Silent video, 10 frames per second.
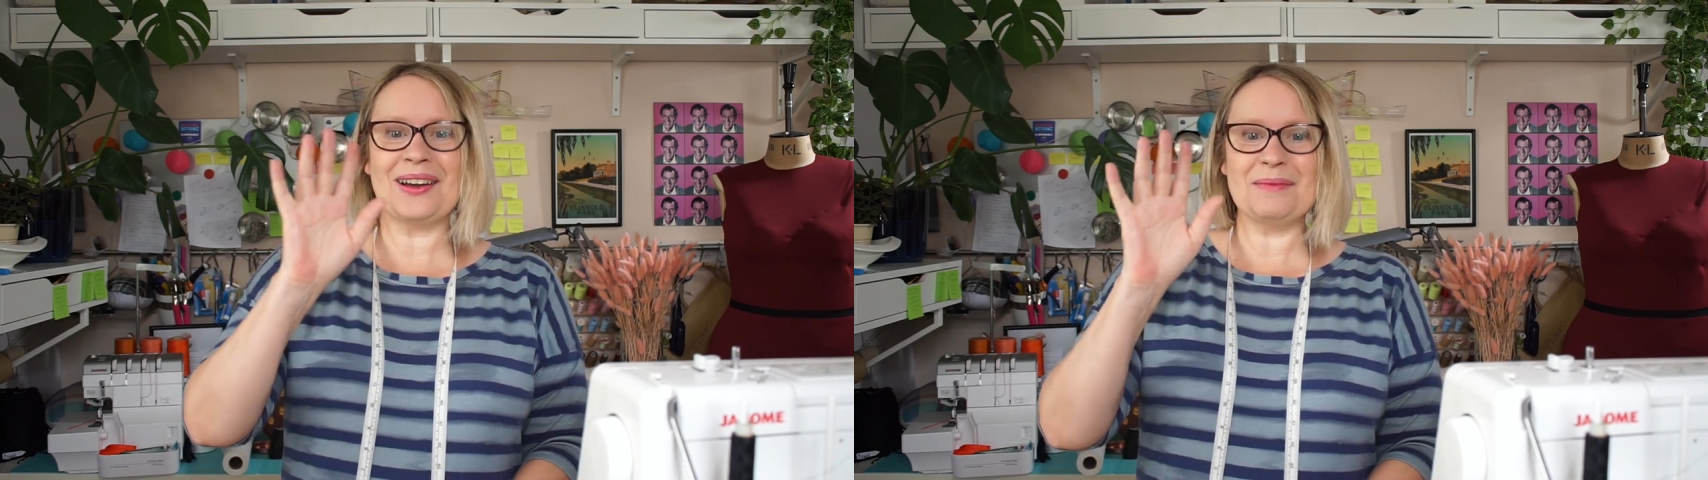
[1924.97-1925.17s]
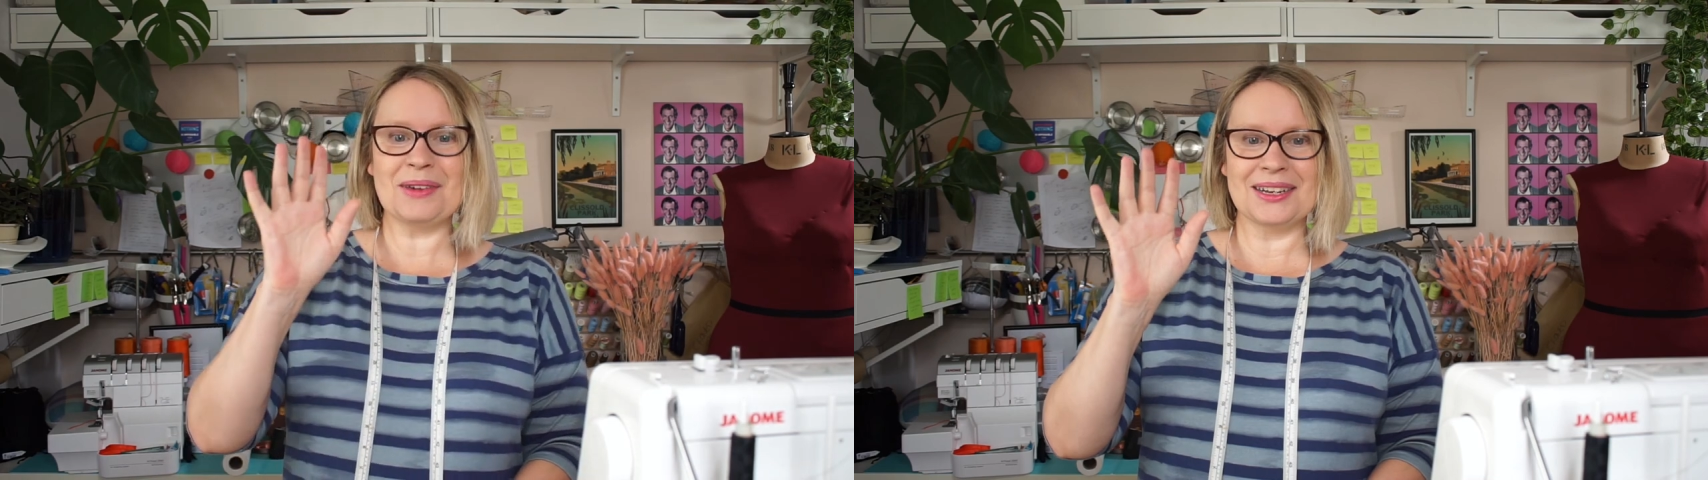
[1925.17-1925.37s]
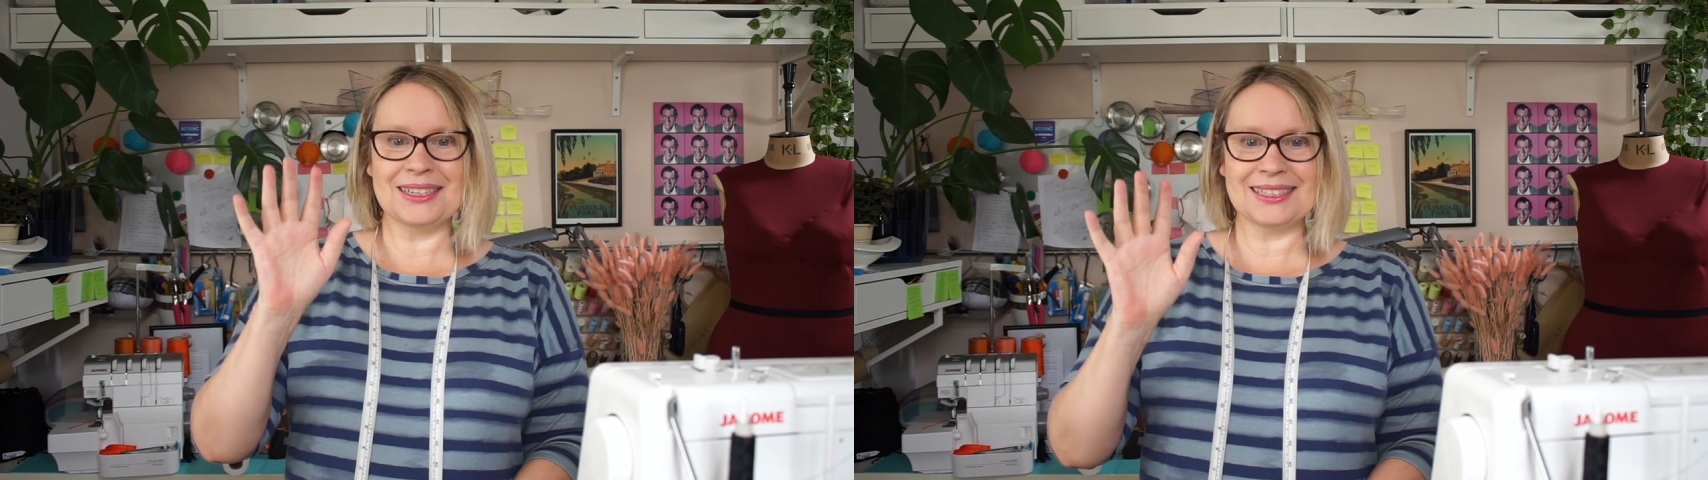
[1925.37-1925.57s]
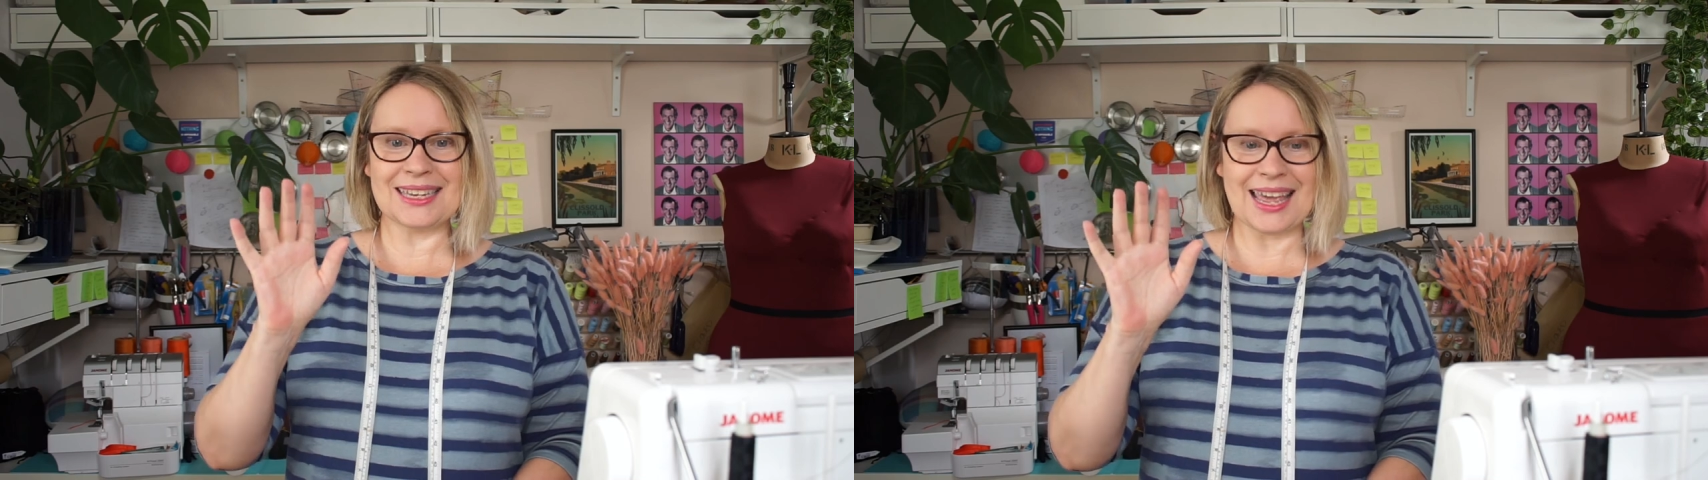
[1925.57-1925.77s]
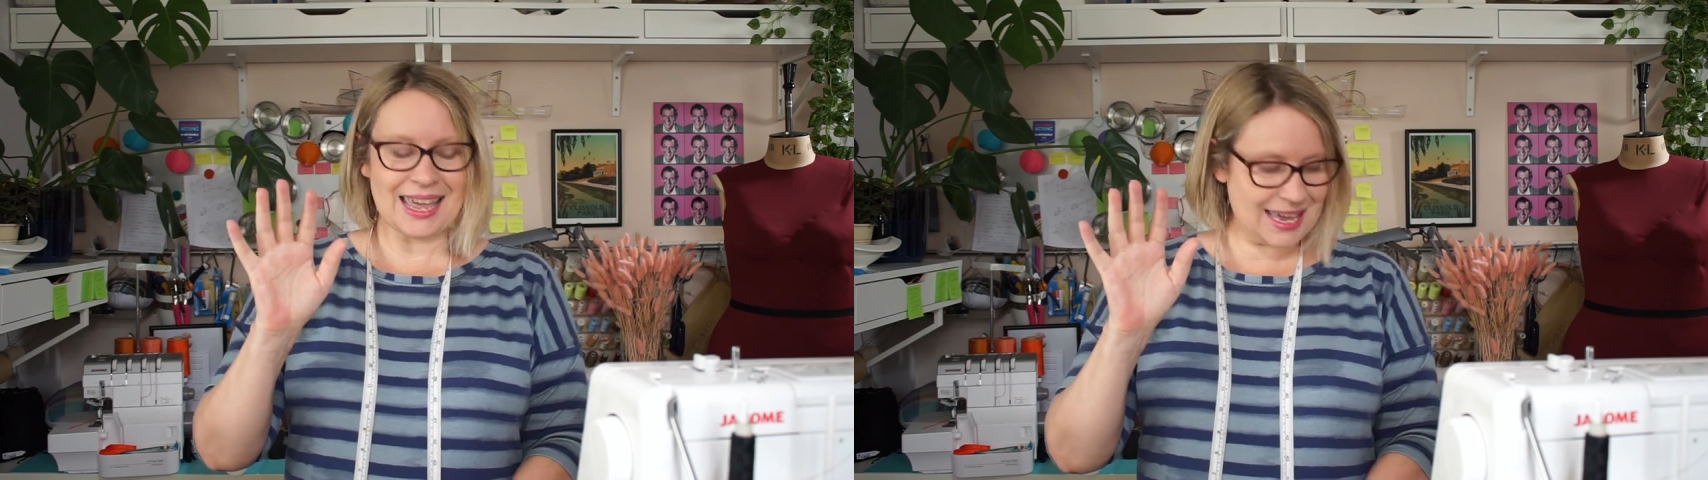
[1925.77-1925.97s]
I'm gonna
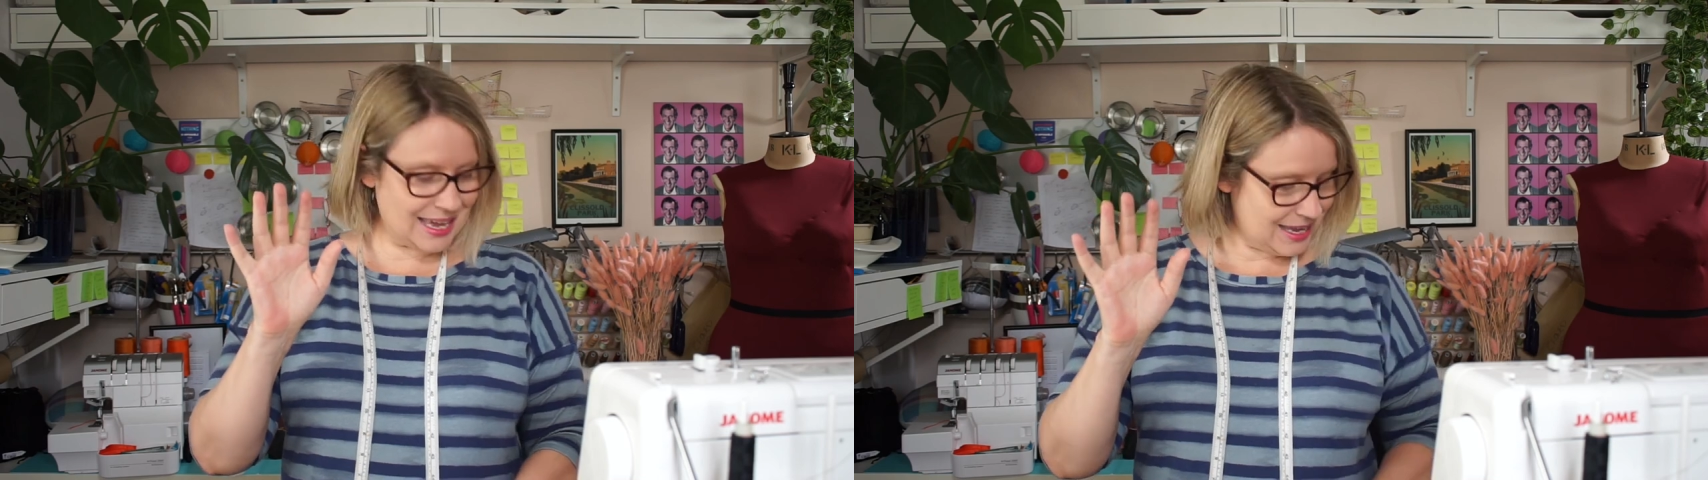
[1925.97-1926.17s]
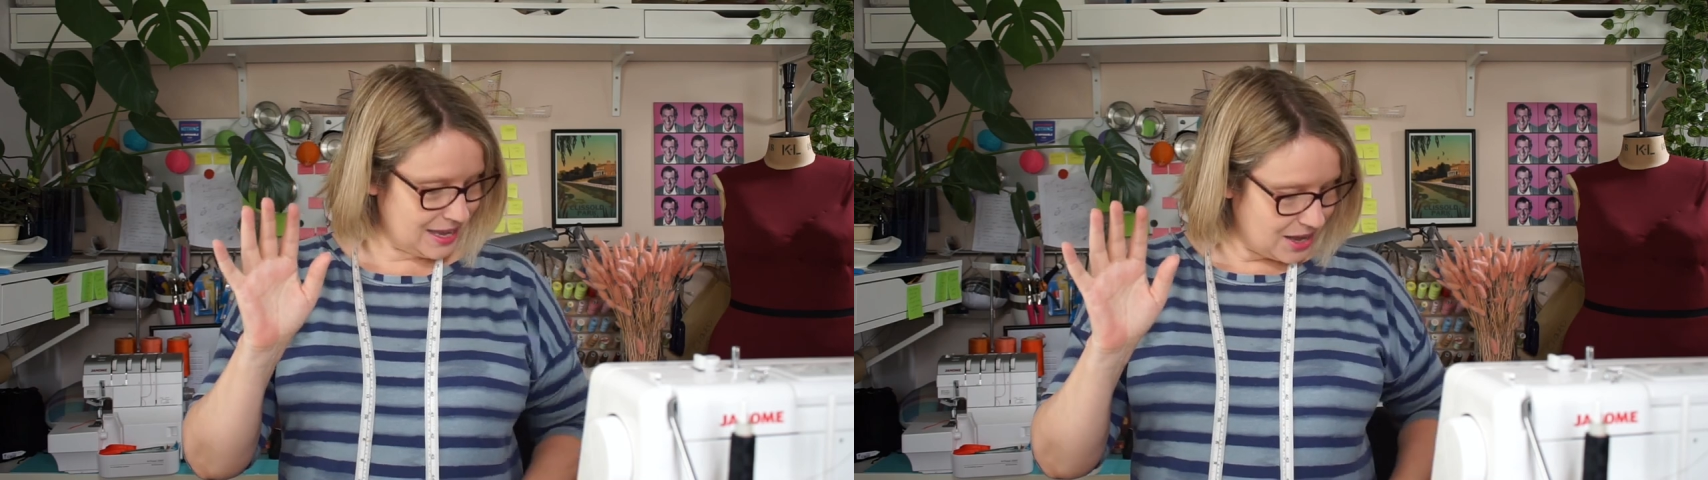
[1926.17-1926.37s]
say